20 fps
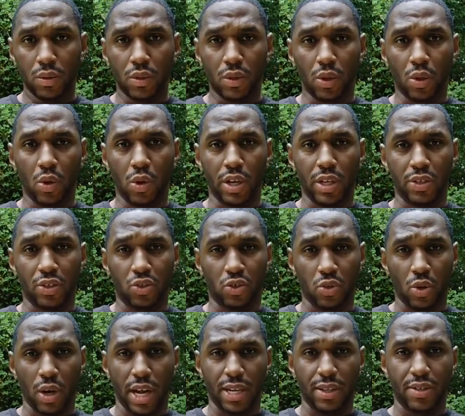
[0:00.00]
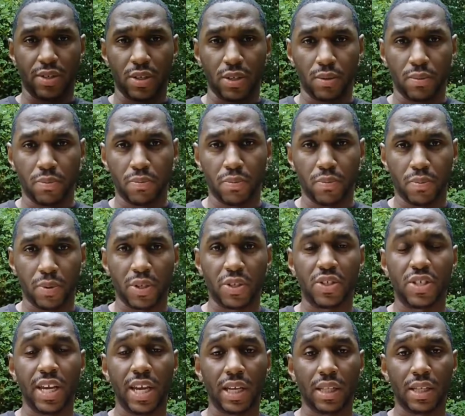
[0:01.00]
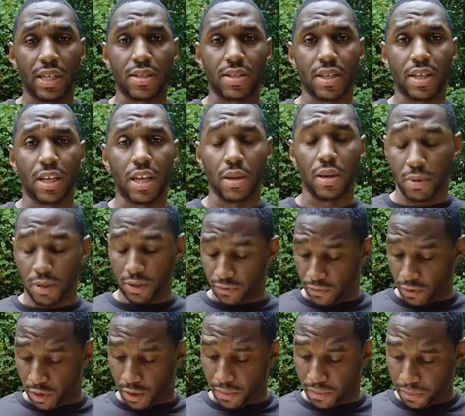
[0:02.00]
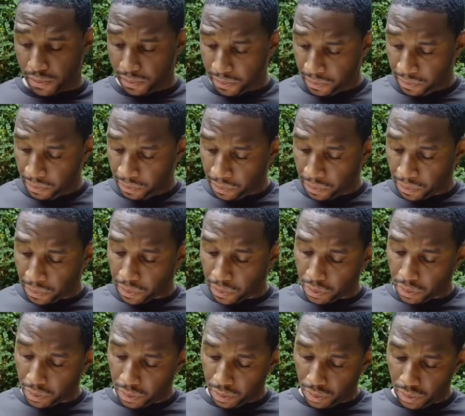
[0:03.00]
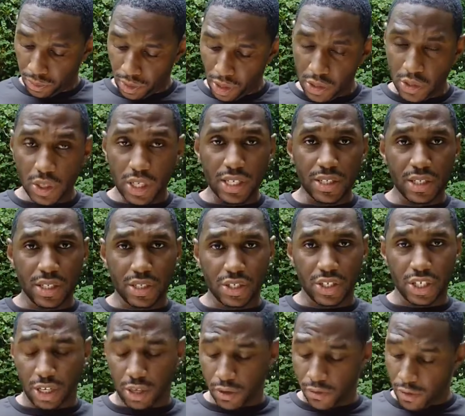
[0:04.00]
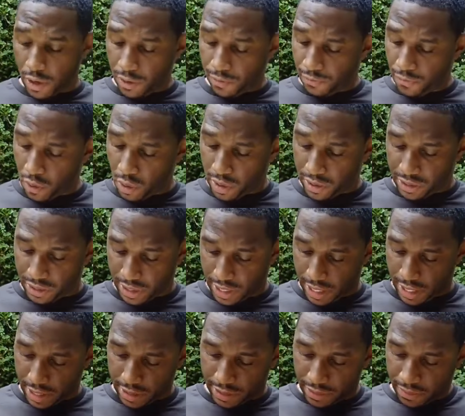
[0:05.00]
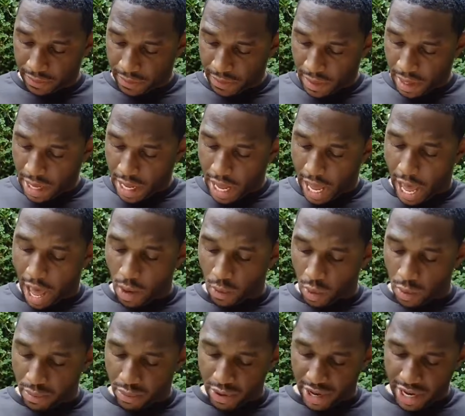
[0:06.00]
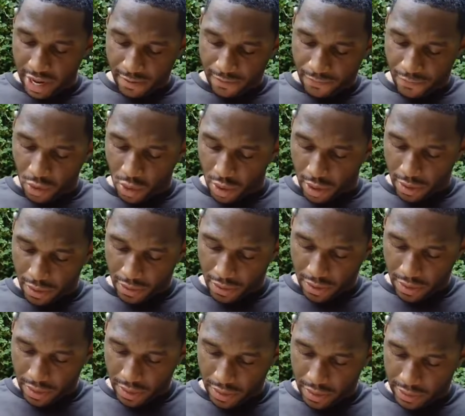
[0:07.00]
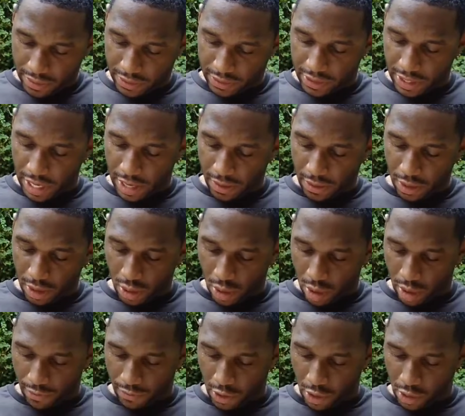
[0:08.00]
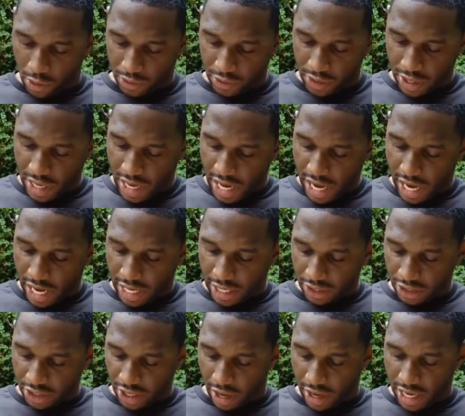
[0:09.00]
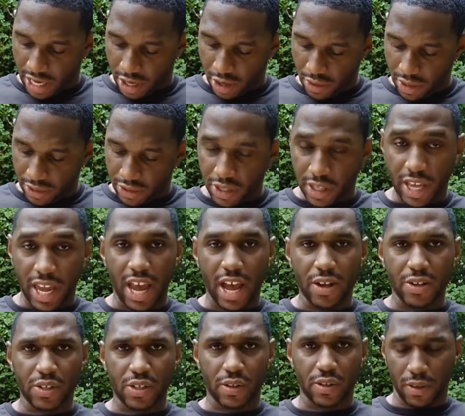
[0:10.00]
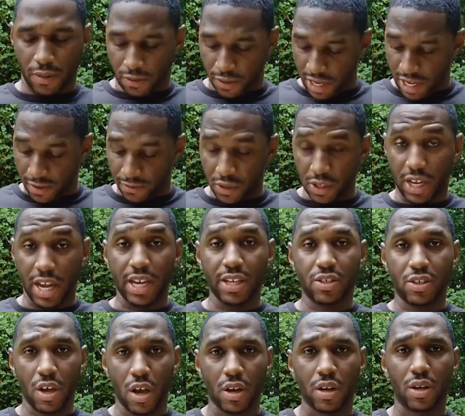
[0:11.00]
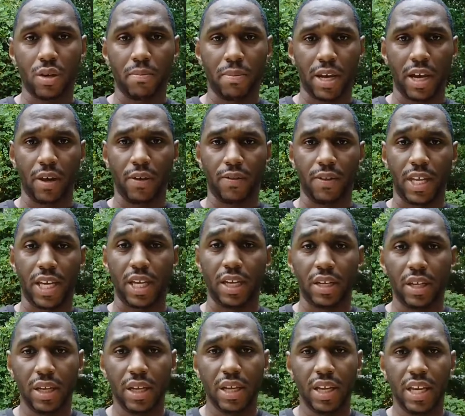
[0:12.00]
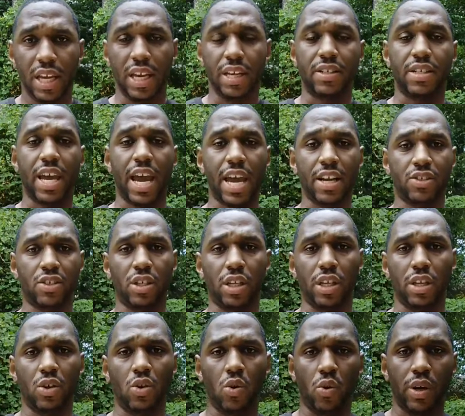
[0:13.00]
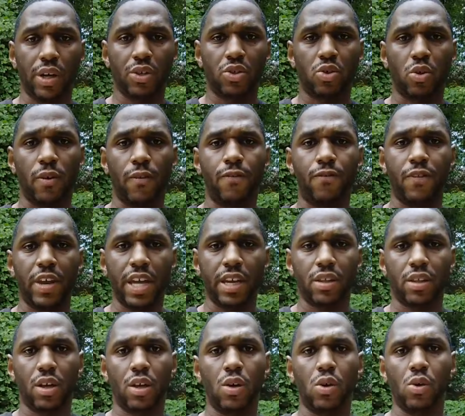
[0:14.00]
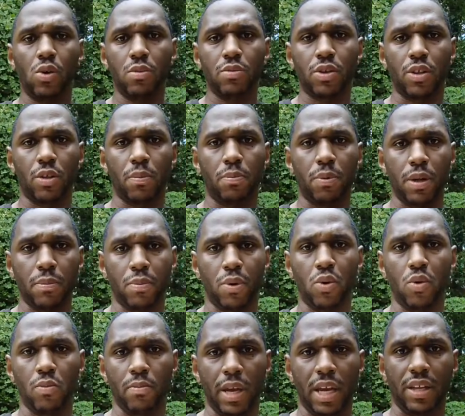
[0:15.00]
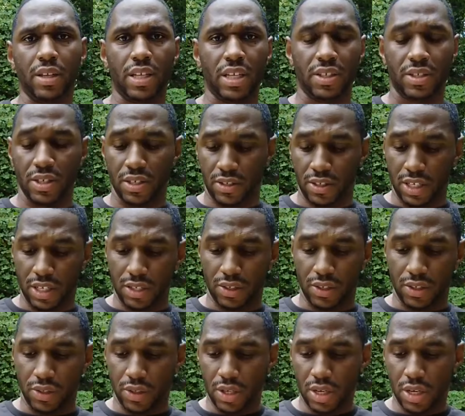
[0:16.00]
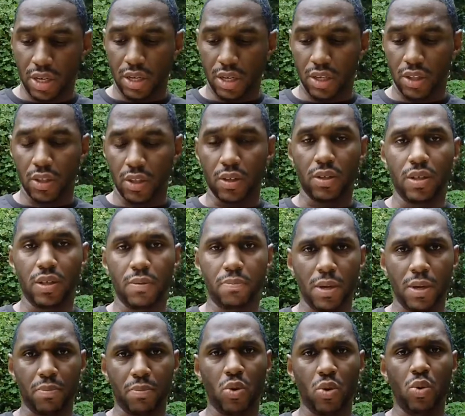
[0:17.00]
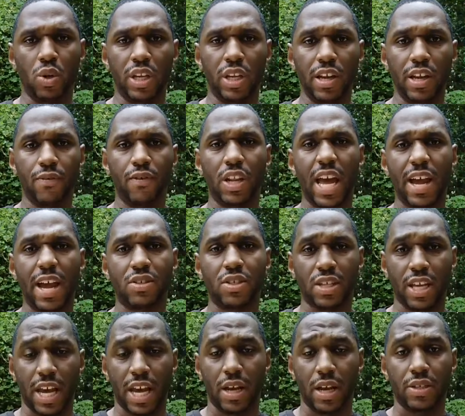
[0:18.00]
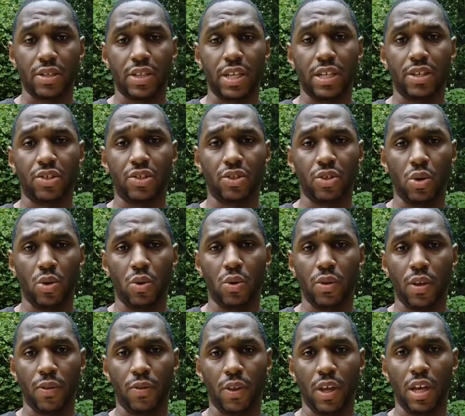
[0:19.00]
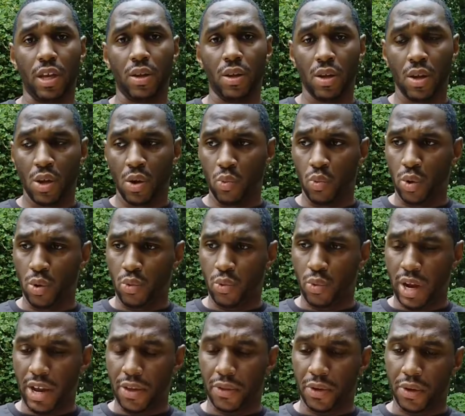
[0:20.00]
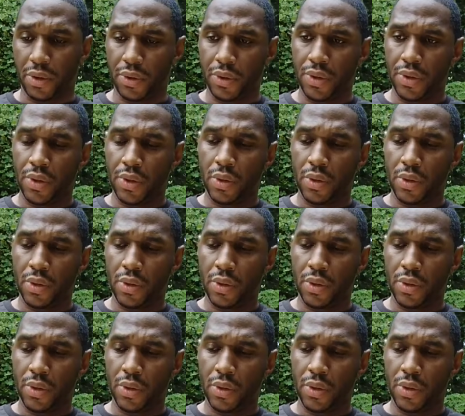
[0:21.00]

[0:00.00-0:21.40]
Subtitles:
the Lord has tried to protect us and keep us from. So let's continue. Verse 4 says, I will bring it forth, saith the Lord of hosts, and it shall enter into the house of the thieves. And now he's talking about that it's actually going to affect the homes of the people who make these decisions. The people who live lifestyles that show that they would rather